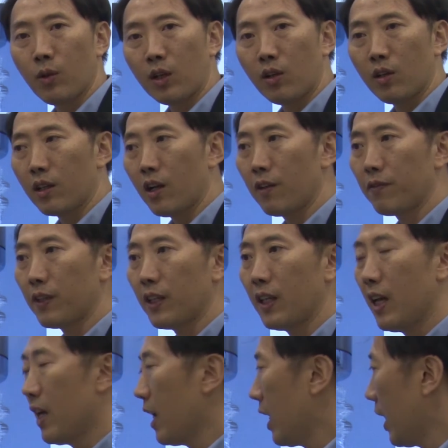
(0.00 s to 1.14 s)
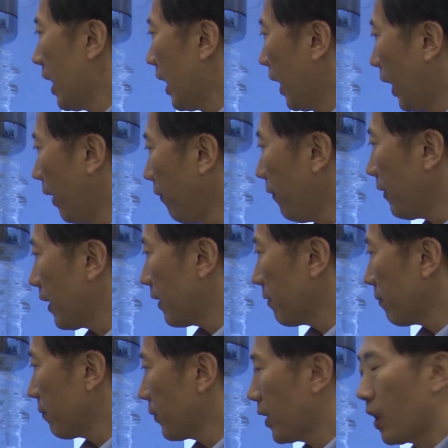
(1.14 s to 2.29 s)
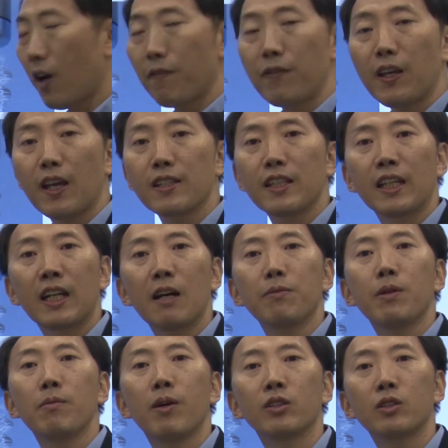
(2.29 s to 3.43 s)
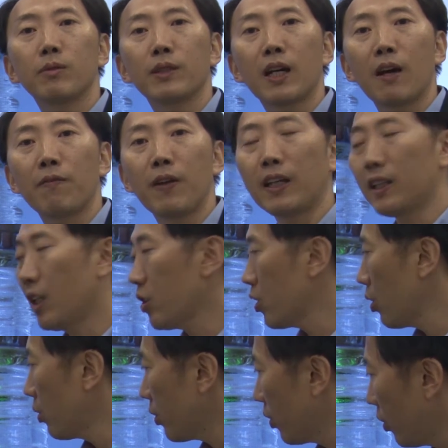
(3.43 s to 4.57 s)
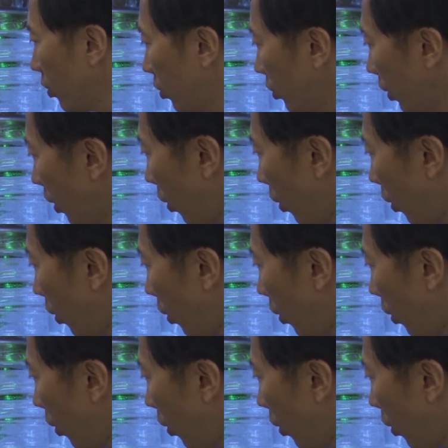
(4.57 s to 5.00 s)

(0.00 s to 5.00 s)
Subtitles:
regular coffee. If the coffee has enough amount of caffeine, it shows you